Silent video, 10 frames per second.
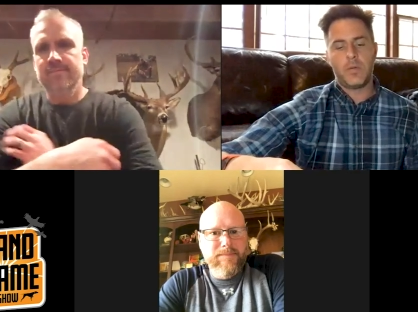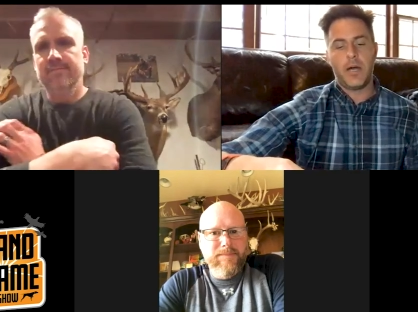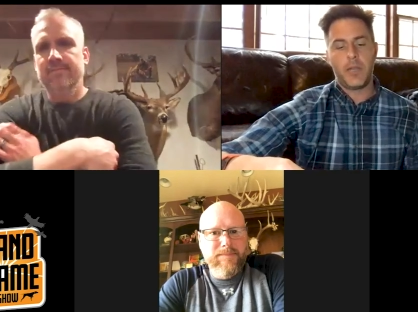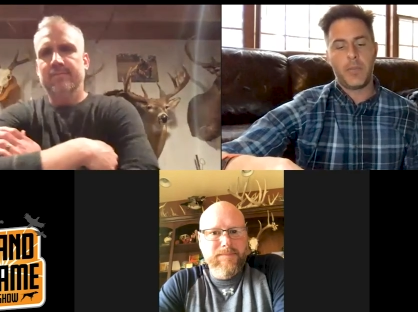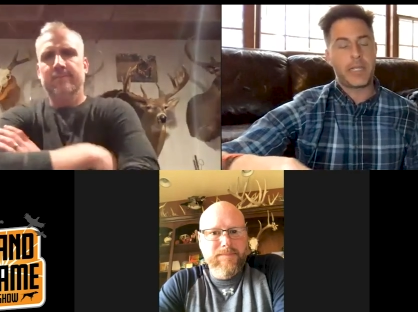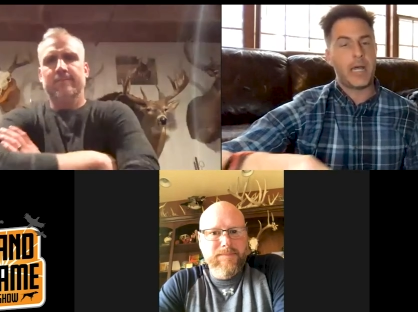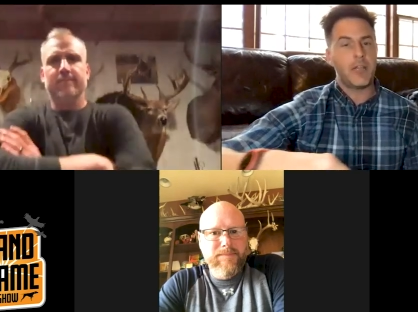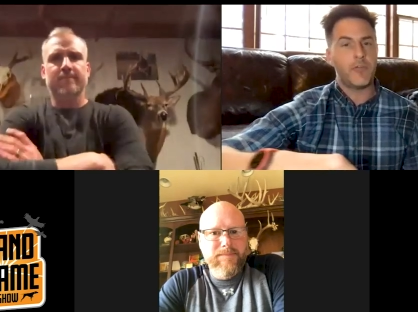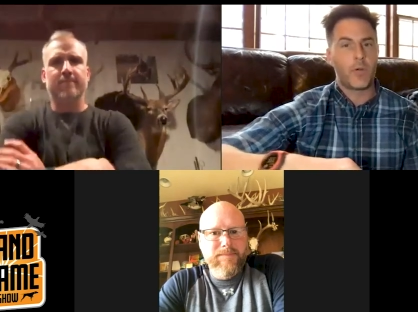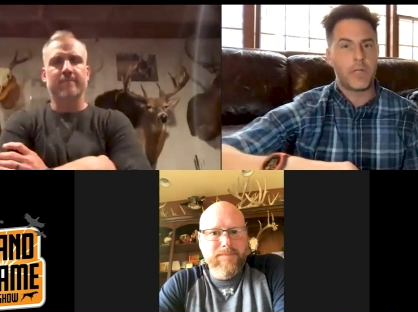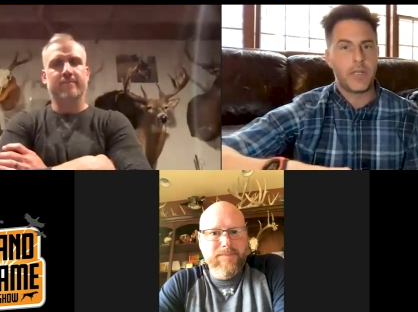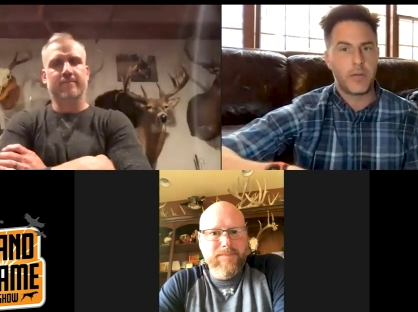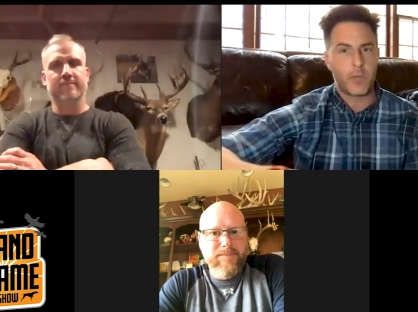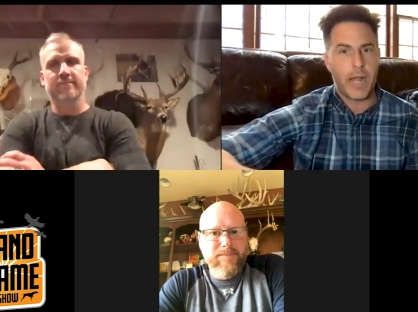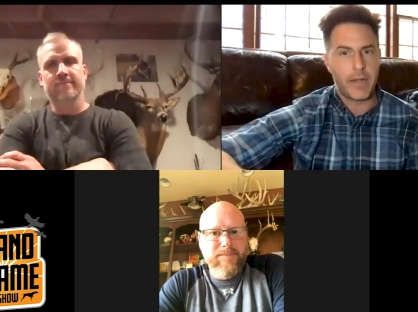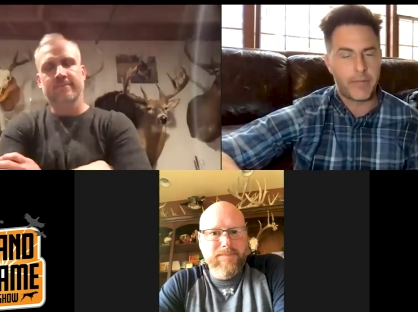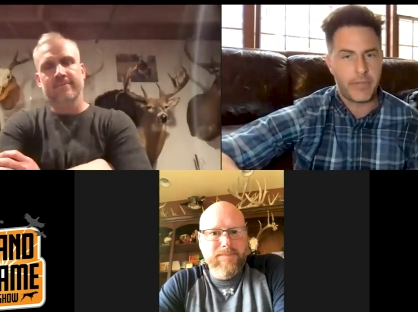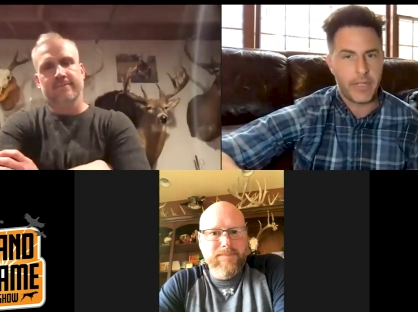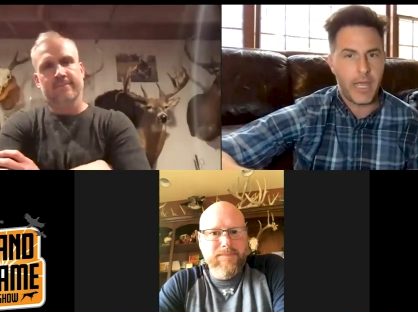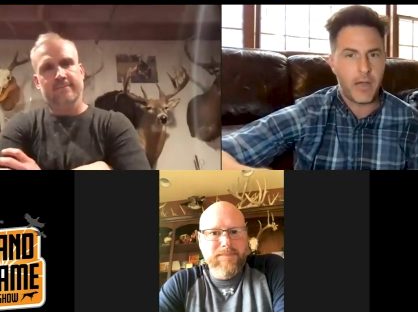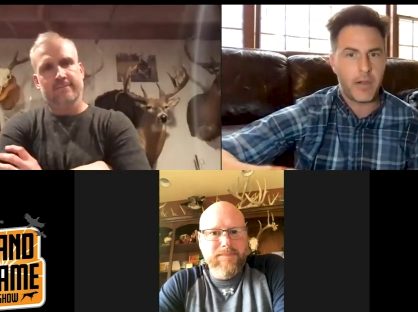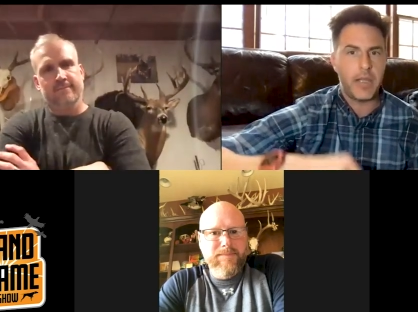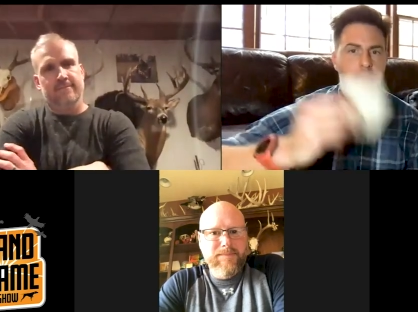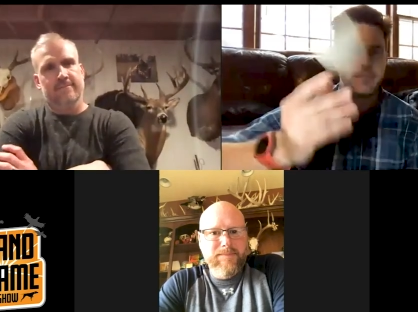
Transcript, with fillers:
Speaker 1: hunt them in California to round everything out, right?